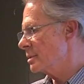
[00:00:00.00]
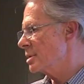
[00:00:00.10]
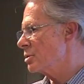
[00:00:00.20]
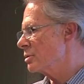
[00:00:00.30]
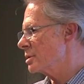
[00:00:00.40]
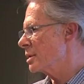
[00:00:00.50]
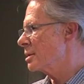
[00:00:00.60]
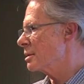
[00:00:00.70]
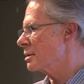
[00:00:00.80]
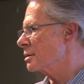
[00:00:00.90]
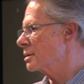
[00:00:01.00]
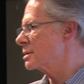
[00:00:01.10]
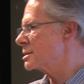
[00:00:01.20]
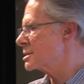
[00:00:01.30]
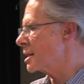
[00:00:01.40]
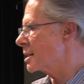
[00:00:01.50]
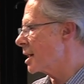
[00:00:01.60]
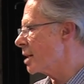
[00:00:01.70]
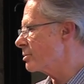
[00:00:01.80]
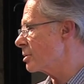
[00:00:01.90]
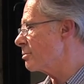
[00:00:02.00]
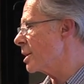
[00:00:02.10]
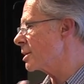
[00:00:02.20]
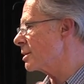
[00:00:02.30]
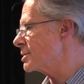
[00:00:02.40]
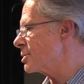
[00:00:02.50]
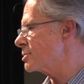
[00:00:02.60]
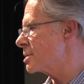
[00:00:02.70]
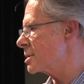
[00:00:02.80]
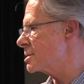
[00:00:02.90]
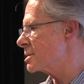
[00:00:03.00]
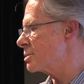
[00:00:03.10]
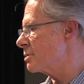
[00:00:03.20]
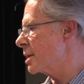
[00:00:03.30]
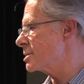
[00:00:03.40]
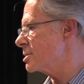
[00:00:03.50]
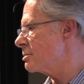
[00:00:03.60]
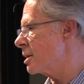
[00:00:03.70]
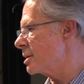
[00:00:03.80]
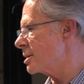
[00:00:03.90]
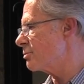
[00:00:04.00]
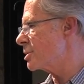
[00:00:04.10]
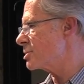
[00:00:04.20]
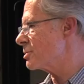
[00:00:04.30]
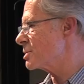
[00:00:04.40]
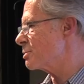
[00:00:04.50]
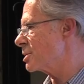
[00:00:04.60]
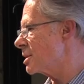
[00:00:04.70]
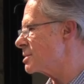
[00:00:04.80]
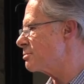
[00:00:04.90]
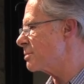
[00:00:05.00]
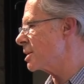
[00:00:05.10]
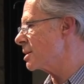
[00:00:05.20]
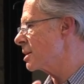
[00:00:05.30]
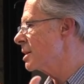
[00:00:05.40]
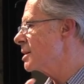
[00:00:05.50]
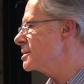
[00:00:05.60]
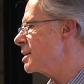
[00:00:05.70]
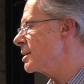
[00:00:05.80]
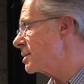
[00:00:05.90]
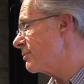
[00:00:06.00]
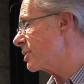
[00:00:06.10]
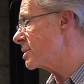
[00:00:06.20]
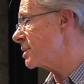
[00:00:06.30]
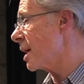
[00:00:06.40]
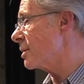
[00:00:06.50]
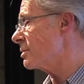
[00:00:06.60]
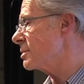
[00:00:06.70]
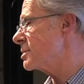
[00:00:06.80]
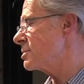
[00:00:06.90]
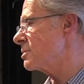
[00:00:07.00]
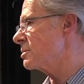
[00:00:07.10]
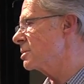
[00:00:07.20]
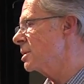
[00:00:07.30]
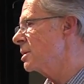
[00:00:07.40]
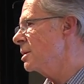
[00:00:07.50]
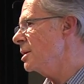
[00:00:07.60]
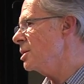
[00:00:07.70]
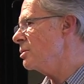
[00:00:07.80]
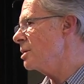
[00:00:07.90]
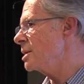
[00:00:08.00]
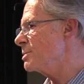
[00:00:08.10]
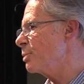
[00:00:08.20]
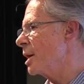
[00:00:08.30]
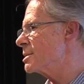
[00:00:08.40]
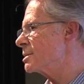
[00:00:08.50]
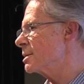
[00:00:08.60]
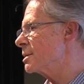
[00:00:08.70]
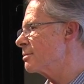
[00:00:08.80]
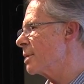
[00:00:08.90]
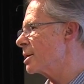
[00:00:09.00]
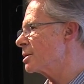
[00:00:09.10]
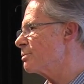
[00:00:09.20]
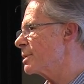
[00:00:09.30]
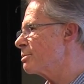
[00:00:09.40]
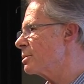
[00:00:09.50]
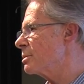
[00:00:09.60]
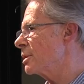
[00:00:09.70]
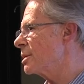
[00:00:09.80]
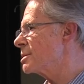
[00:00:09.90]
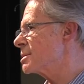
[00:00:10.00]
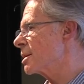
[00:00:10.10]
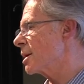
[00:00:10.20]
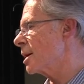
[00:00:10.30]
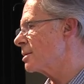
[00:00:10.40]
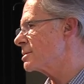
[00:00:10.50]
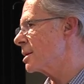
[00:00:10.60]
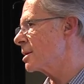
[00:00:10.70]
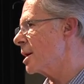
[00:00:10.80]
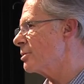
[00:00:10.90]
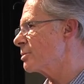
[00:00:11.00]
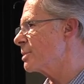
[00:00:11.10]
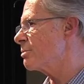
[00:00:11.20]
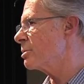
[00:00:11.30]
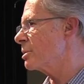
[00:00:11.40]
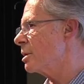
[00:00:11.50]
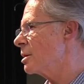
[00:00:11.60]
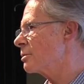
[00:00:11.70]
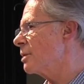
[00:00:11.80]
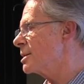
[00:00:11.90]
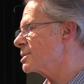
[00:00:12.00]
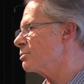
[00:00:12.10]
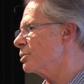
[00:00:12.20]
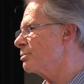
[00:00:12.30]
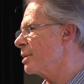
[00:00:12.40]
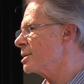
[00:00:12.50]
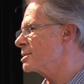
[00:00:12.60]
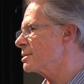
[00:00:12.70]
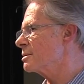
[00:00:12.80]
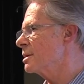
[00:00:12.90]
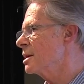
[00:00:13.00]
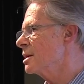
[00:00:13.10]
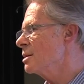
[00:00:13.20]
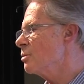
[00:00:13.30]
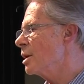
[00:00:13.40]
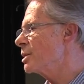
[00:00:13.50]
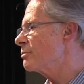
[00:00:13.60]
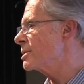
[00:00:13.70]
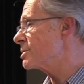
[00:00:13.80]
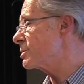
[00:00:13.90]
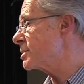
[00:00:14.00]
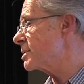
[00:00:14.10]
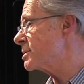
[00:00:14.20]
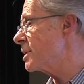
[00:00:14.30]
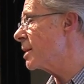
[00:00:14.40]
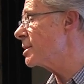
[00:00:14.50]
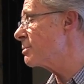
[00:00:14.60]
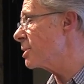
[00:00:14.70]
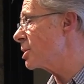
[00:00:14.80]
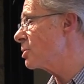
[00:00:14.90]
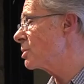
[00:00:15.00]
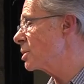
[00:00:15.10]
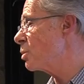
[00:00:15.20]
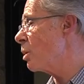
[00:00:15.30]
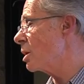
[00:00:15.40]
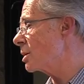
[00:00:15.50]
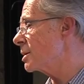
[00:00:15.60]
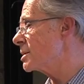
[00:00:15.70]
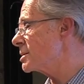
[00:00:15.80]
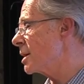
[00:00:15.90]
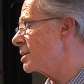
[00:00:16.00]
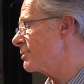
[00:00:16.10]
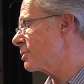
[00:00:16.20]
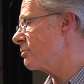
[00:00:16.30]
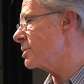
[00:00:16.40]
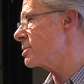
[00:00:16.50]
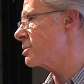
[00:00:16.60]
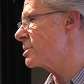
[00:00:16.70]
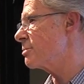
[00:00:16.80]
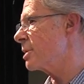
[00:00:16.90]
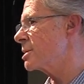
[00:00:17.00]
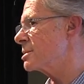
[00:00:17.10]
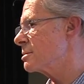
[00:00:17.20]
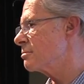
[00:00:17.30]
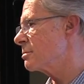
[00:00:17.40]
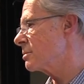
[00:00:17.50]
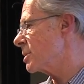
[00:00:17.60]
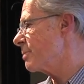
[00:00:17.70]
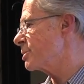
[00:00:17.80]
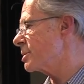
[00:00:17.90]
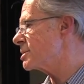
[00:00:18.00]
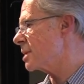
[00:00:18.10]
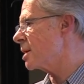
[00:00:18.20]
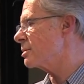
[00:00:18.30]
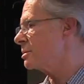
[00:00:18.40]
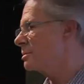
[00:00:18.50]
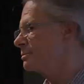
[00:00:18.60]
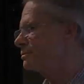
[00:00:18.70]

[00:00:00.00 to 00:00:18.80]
you know, then the psychiatric or medical association says, well, that's your idea of research, but it doesn't meet scientific standards. So, you know, not surprisingly, the medical people and the psychi psychiatric people all across the world of medicine want the research that's done to be good quality scientific research that makes up to the standard.